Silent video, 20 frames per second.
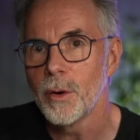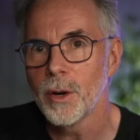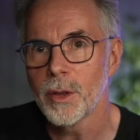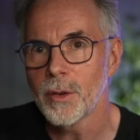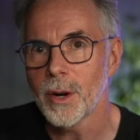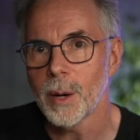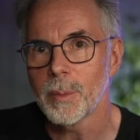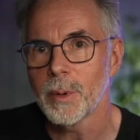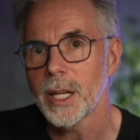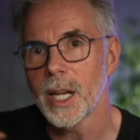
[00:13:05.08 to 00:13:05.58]

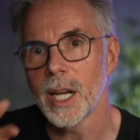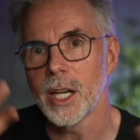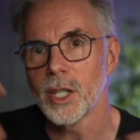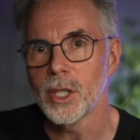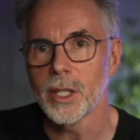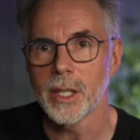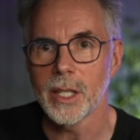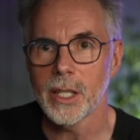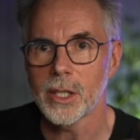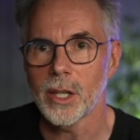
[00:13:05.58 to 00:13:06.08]
another
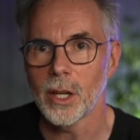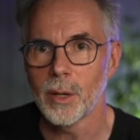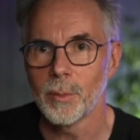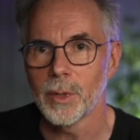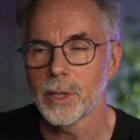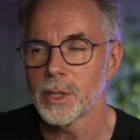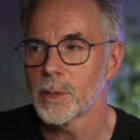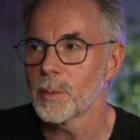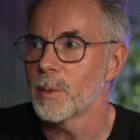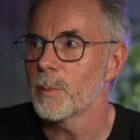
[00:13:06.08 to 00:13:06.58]
application that's got
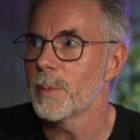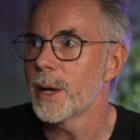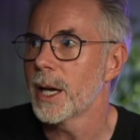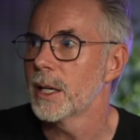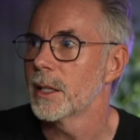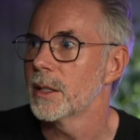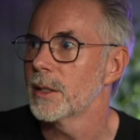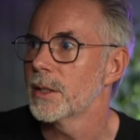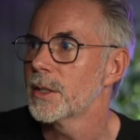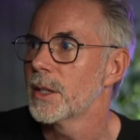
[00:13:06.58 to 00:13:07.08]
multiple
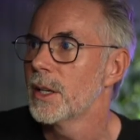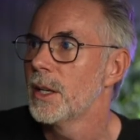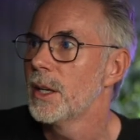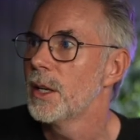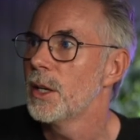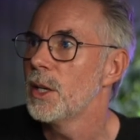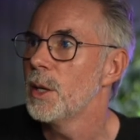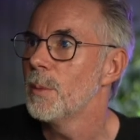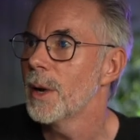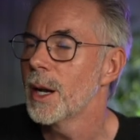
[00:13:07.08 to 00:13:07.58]
panels,
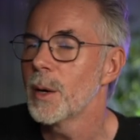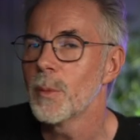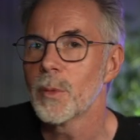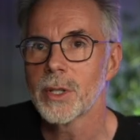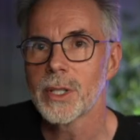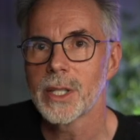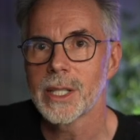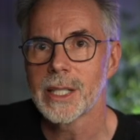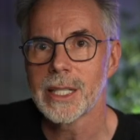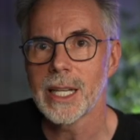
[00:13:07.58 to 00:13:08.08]
you might
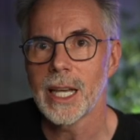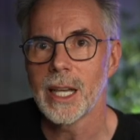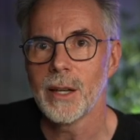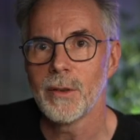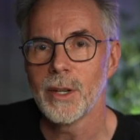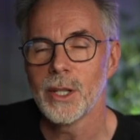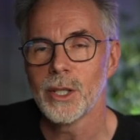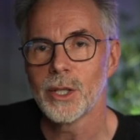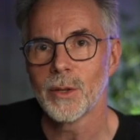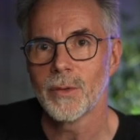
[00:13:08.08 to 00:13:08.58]
want to save
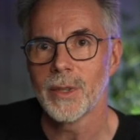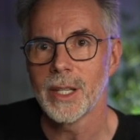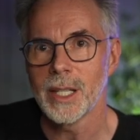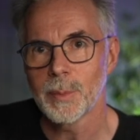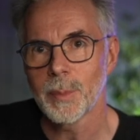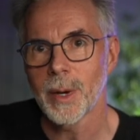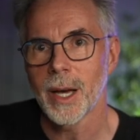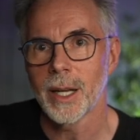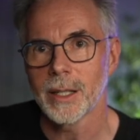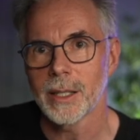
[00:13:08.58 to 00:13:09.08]
each of these
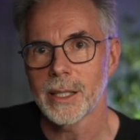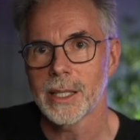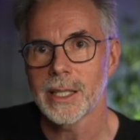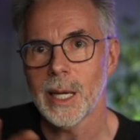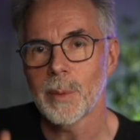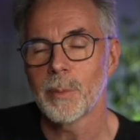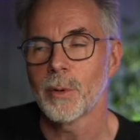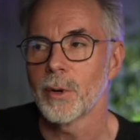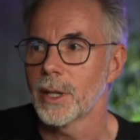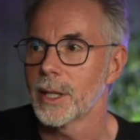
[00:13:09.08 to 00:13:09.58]
panels
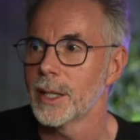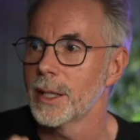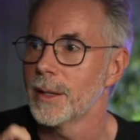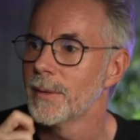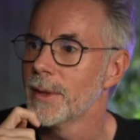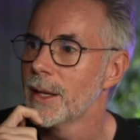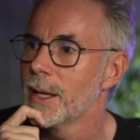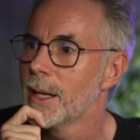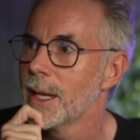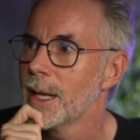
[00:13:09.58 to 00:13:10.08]
separately.
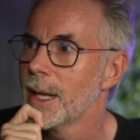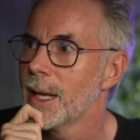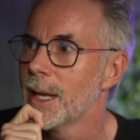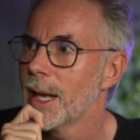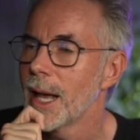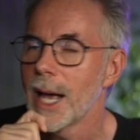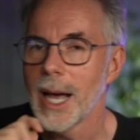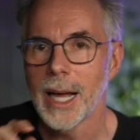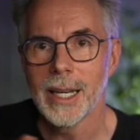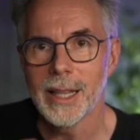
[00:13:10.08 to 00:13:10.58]

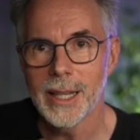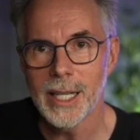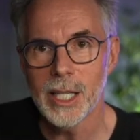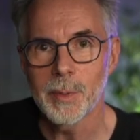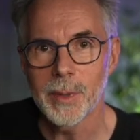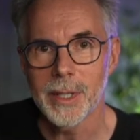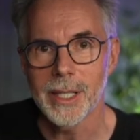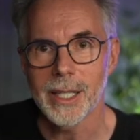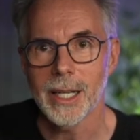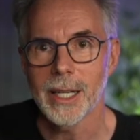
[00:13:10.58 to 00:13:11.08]
And in this
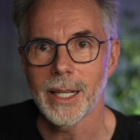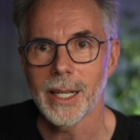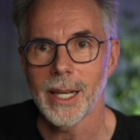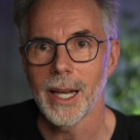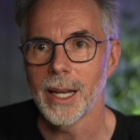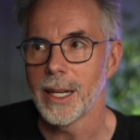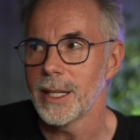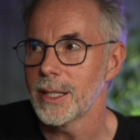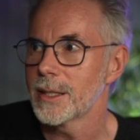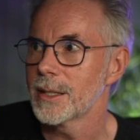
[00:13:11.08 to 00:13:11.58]
particular
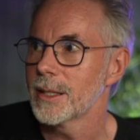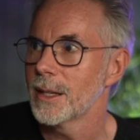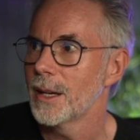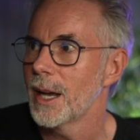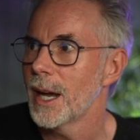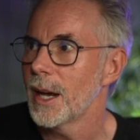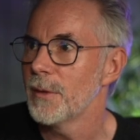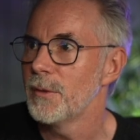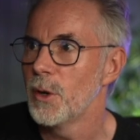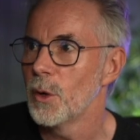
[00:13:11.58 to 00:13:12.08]
case,
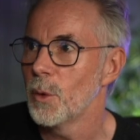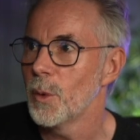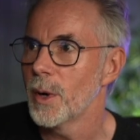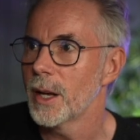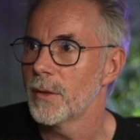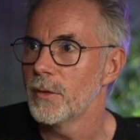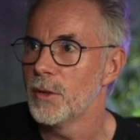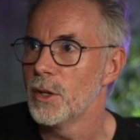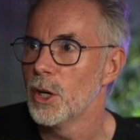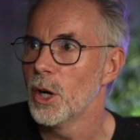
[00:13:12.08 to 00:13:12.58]
I've no way
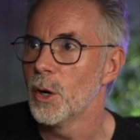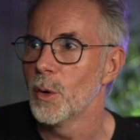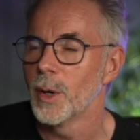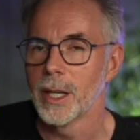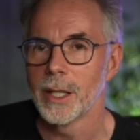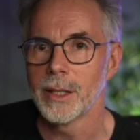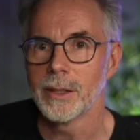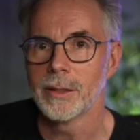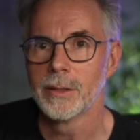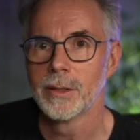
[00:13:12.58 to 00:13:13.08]
of
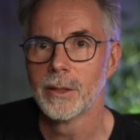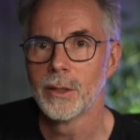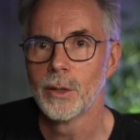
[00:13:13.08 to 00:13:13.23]
knowing